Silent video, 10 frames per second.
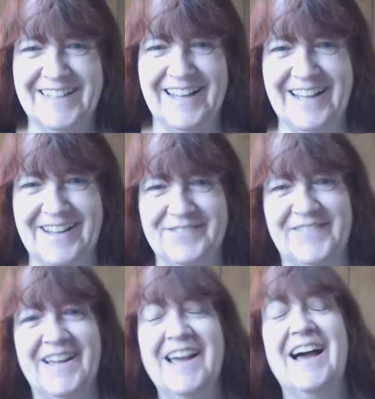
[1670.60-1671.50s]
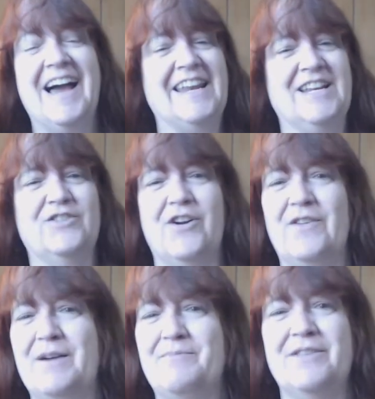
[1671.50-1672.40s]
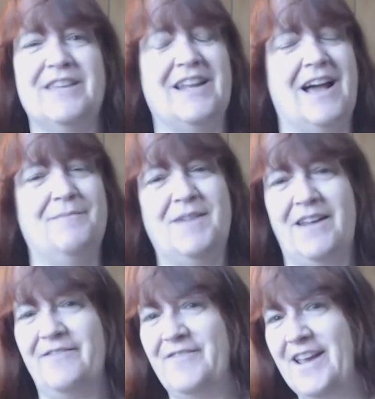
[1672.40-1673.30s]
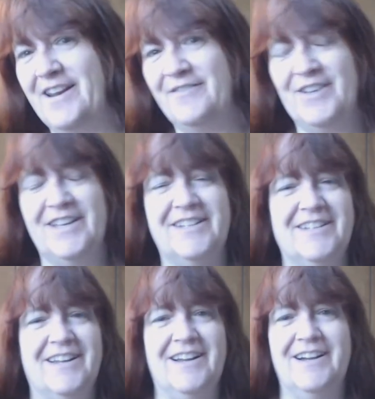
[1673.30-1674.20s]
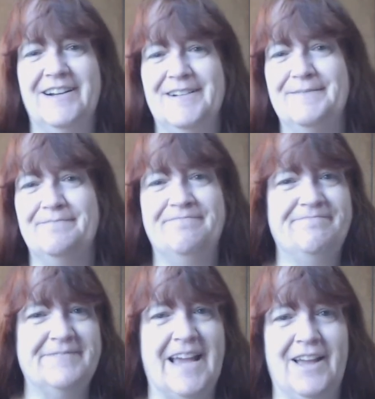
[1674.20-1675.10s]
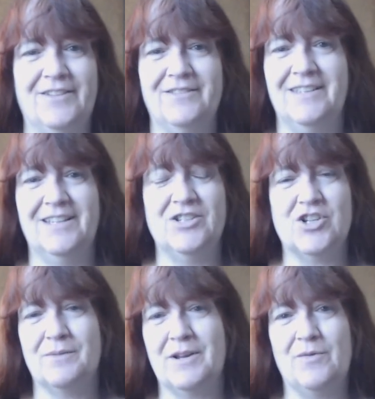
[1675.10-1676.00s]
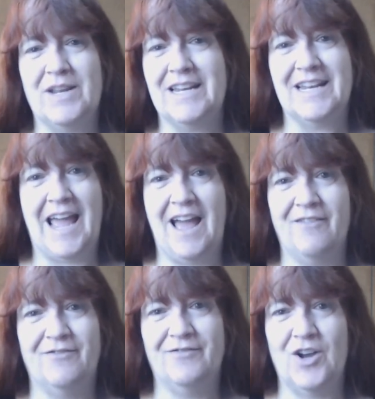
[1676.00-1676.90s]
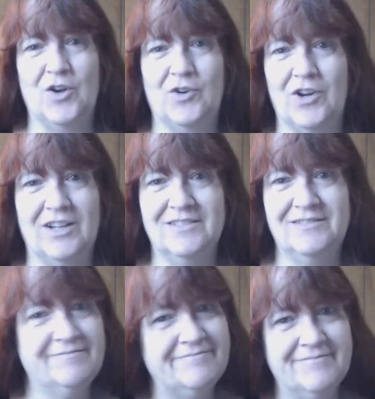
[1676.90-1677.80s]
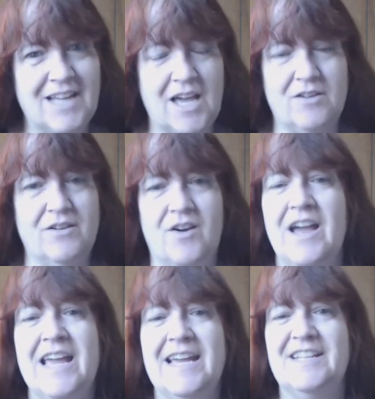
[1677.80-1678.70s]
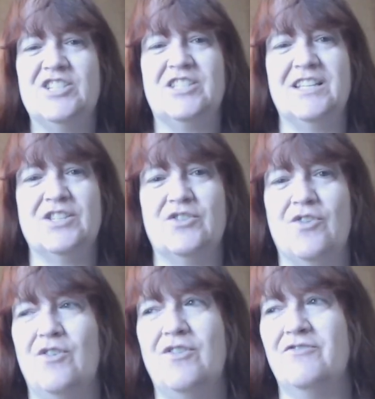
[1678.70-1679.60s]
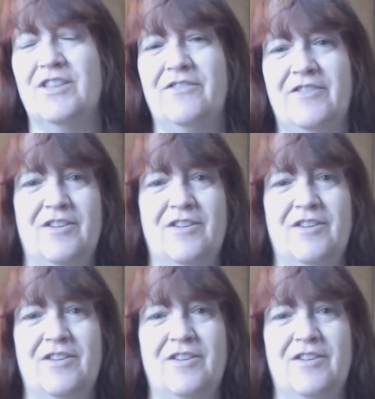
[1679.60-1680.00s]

I didn't grow up with it. I'm not a fan of it. Um, yeah, in Germany, we didn't have okra. I don't know. It just doesn't grow over there very